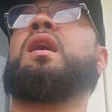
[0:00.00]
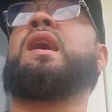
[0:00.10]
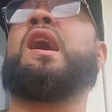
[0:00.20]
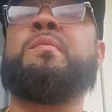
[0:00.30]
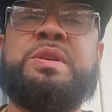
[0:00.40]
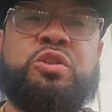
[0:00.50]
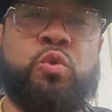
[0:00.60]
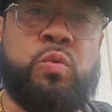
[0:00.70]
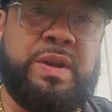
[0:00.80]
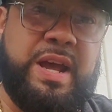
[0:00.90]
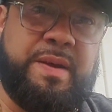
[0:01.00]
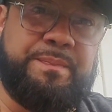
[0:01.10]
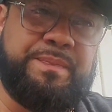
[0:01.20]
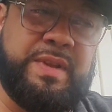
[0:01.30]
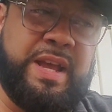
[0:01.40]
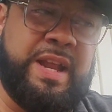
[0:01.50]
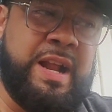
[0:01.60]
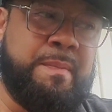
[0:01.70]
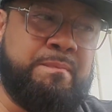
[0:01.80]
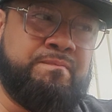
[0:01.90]
I'll be doing that. And
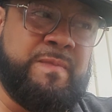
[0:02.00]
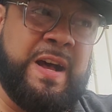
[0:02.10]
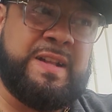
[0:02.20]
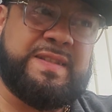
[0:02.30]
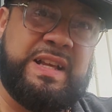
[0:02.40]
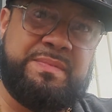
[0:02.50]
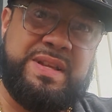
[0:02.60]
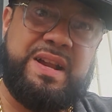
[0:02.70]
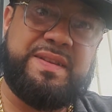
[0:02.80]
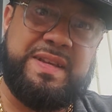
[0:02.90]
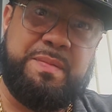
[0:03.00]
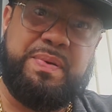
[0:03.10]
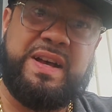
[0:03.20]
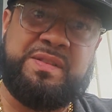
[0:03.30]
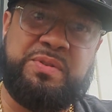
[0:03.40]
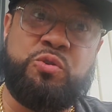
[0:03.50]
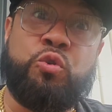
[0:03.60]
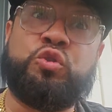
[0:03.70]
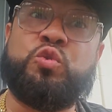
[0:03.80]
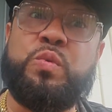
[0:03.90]
I'm 9 times out of 10 possibly
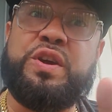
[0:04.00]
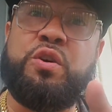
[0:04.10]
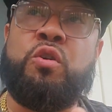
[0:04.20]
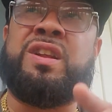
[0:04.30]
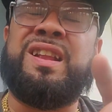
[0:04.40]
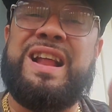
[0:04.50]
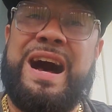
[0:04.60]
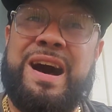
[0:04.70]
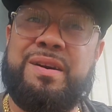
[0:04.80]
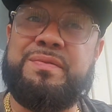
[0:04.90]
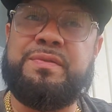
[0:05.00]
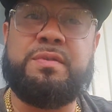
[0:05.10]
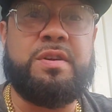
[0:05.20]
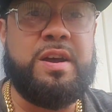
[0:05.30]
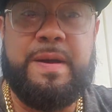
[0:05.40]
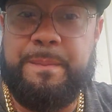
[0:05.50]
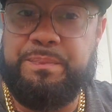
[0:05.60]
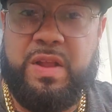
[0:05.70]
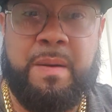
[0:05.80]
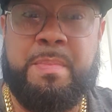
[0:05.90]
going to do it on a live.
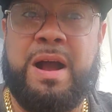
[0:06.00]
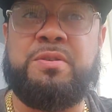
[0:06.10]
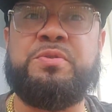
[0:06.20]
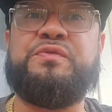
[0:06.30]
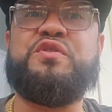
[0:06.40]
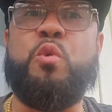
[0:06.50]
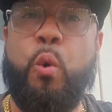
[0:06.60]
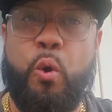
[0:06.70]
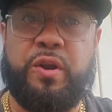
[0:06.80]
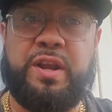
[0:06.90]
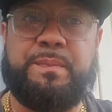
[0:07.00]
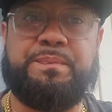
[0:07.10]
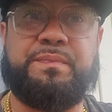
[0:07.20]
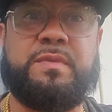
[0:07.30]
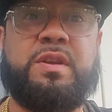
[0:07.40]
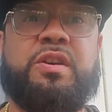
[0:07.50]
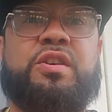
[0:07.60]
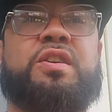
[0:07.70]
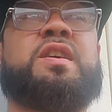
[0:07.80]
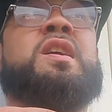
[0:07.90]
I'm not going to record it
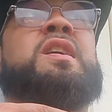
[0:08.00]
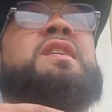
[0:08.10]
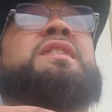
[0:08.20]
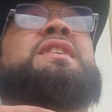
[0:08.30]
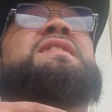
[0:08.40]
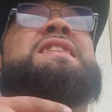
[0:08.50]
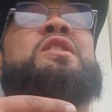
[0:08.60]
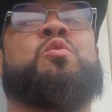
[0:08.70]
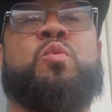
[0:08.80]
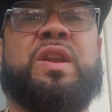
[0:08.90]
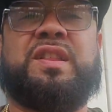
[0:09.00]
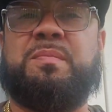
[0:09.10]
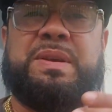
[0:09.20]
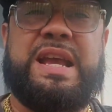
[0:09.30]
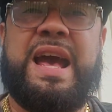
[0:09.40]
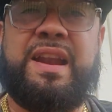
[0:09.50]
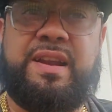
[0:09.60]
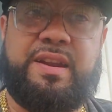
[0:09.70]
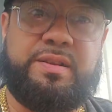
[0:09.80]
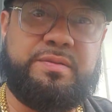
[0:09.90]
because I don't want it to be
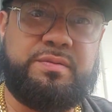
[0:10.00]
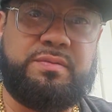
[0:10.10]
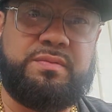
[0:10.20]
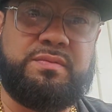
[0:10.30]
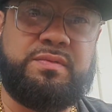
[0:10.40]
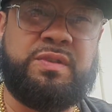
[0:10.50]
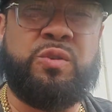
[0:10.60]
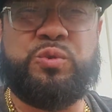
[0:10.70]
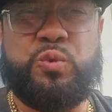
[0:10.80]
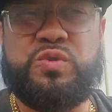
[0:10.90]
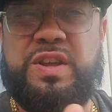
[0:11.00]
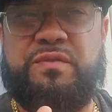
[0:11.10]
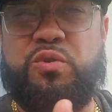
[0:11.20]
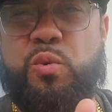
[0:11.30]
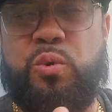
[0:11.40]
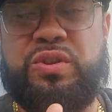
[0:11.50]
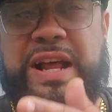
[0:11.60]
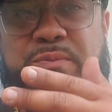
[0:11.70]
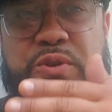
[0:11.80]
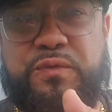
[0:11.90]
edited. You know, dudes that record,
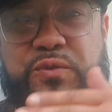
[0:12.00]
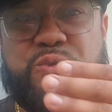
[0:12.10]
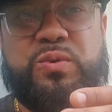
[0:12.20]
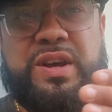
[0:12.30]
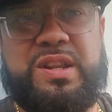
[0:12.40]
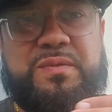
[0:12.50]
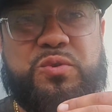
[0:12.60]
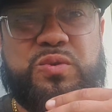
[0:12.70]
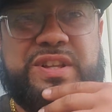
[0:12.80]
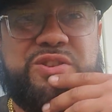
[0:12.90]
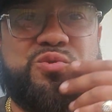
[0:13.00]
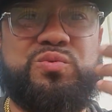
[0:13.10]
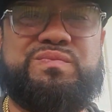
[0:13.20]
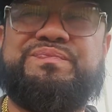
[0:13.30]
like if you do an interview and then